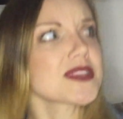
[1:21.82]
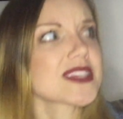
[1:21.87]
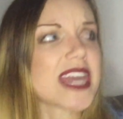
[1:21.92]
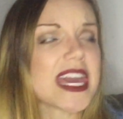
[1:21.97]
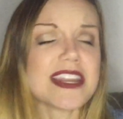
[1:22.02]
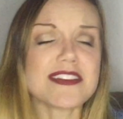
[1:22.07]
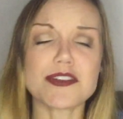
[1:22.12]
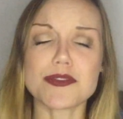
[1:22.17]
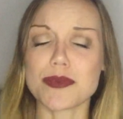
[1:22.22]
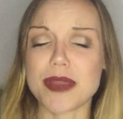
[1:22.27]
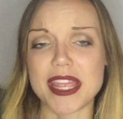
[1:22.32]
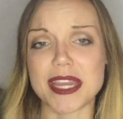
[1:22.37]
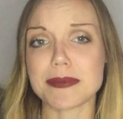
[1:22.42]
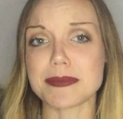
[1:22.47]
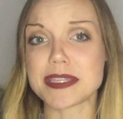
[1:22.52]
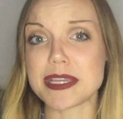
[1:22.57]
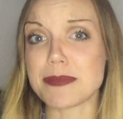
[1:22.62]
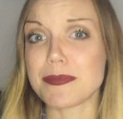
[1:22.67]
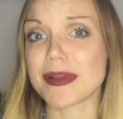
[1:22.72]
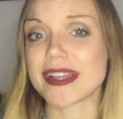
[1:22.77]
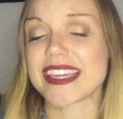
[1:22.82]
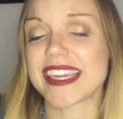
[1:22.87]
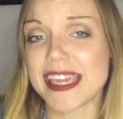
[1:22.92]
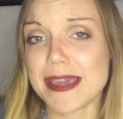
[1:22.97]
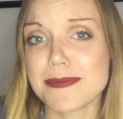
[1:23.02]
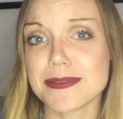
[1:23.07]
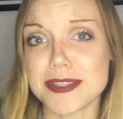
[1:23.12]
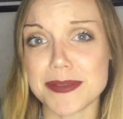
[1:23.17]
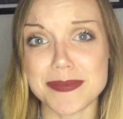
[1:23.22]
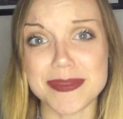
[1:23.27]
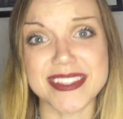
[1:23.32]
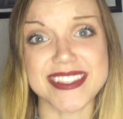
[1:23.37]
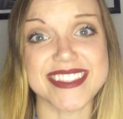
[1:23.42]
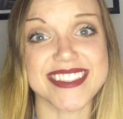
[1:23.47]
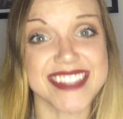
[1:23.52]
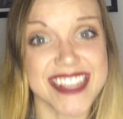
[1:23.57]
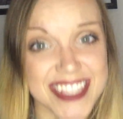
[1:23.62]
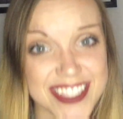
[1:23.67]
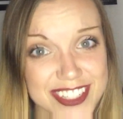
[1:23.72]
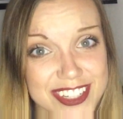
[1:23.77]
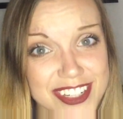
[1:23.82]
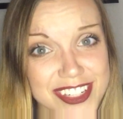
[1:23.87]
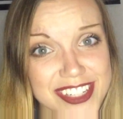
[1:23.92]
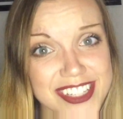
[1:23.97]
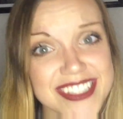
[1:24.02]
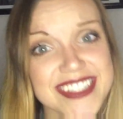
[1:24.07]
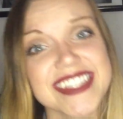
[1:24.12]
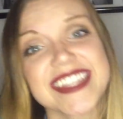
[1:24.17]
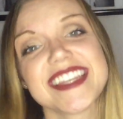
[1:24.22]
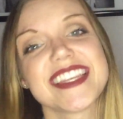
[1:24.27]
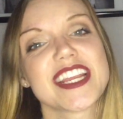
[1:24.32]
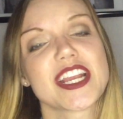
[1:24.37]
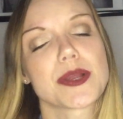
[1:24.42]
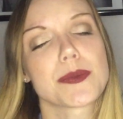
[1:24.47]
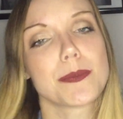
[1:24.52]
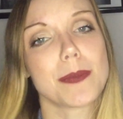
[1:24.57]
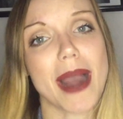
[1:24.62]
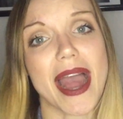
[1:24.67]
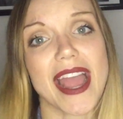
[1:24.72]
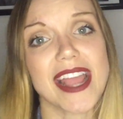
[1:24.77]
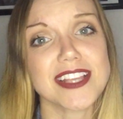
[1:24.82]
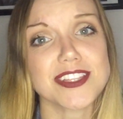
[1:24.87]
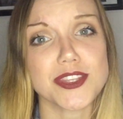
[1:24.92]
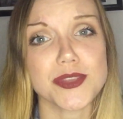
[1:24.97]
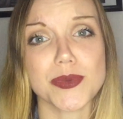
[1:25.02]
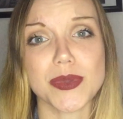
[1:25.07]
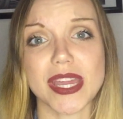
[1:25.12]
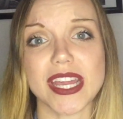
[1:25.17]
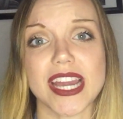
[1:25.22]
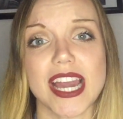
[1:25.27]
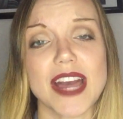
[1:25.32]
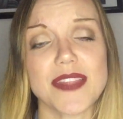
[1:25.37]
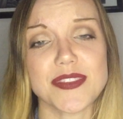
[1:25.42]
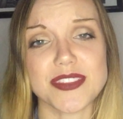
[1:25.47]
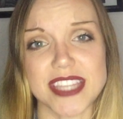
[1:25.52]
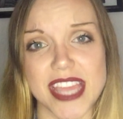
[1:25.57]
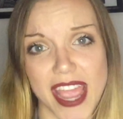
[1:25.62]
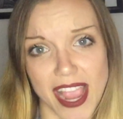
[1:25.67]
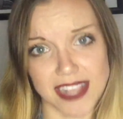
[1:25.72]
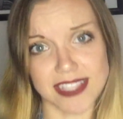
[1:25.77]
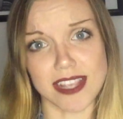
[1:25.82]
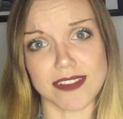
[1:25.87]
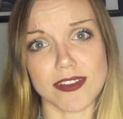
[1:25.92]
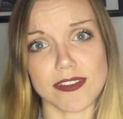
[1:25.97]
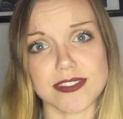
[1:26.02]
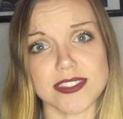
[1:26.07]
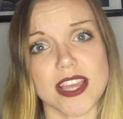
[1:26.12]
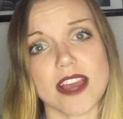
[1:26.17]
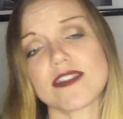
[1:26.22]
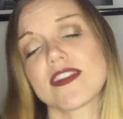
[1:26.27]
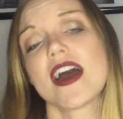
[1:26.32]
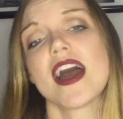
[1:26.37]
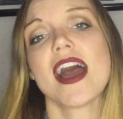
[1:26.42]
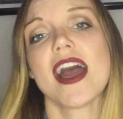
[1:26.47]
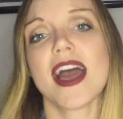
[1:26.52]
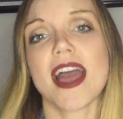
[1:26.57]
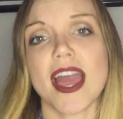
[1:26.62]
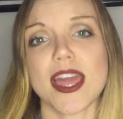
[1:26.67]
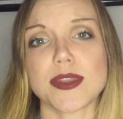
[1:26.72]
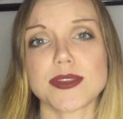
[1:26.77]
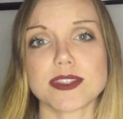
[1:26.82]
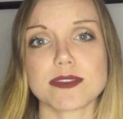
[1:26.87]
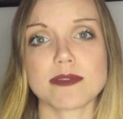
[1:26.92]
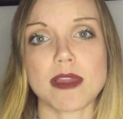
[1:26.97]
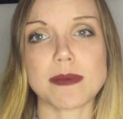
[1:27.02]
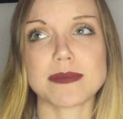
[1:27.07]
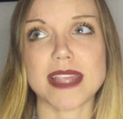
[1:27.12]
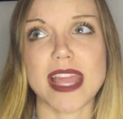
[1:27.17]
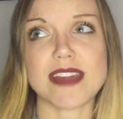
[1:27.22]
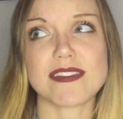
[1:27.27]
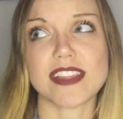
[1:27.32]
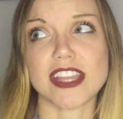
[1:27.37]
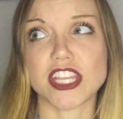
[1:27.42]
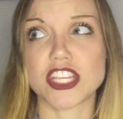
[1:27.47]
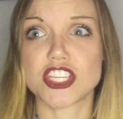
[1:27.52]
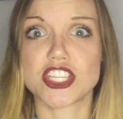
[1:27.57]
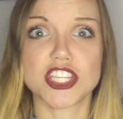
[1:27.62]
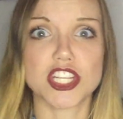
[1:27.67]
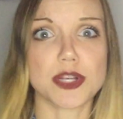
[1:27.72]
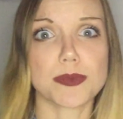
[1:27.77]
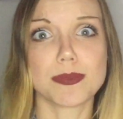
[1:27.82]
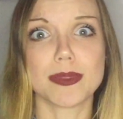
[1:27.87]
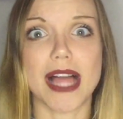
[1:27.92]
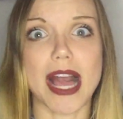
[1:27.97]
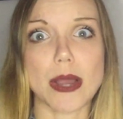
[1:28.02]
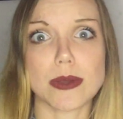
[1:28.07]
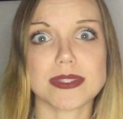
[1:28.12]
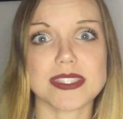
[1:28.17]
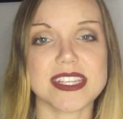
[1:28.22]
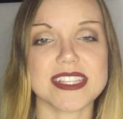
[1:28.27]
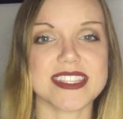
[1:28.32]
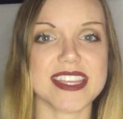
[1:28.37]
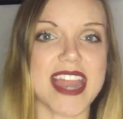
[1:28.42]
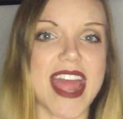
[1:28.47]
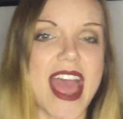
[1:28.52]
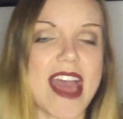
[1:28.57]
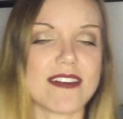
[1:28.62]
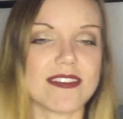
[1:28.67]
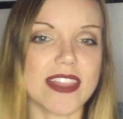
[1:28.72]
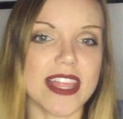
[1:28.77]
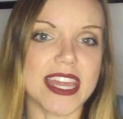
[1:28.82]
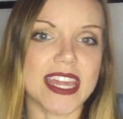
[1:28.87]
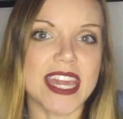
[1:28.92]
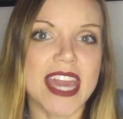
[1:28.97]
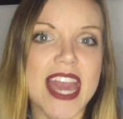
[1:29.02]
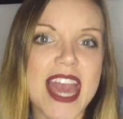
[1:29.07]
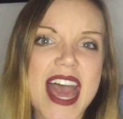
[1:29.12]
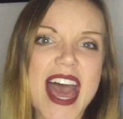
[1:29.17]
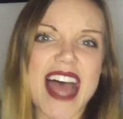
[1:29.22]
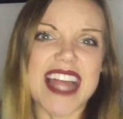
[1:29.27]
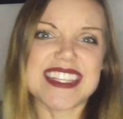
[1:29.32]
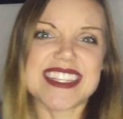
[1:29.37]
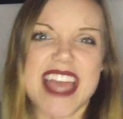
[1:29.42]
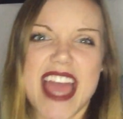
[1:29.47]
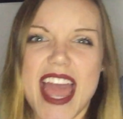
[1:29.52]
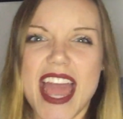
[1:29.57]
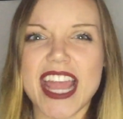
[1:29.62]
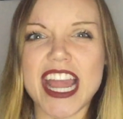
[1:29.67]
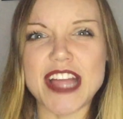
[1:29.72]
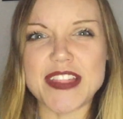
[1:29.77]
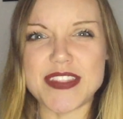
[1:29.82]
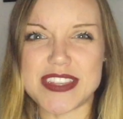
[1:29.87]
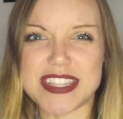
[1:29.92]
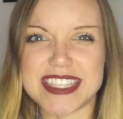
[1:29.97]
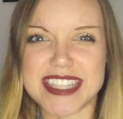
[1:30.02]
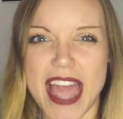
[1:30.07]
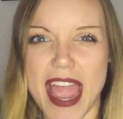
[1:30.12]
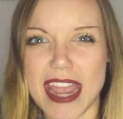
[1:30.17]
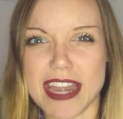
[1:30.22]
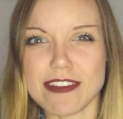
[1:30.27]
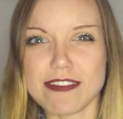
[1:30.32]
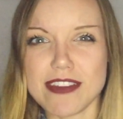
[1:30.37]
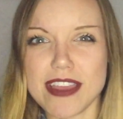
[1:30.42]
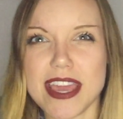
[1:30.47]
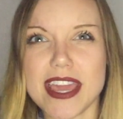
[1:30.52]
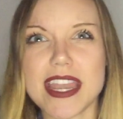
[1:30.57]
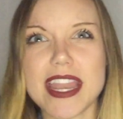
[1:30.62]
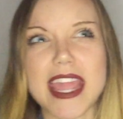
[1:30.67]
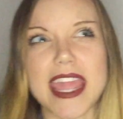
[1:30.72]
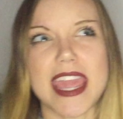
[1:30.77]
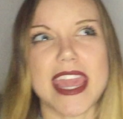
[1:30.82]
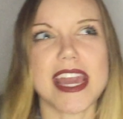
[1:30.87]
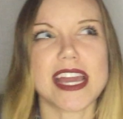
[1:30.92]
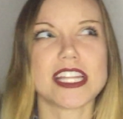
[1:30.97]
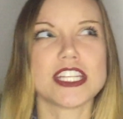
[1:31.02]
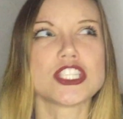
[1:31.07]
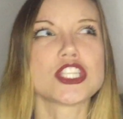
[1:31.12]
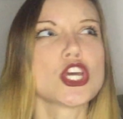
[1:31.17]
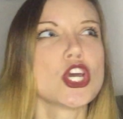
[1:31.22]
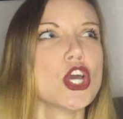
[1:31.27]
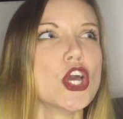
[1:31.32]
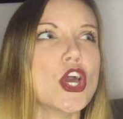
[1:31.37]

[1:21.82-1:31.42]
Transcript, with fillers: it's kind of a random tip, but keep some scissors nearby so you can cut the tags off of stuff. I know sometimes I have like sheer blouses that have like a tag on the side of it, and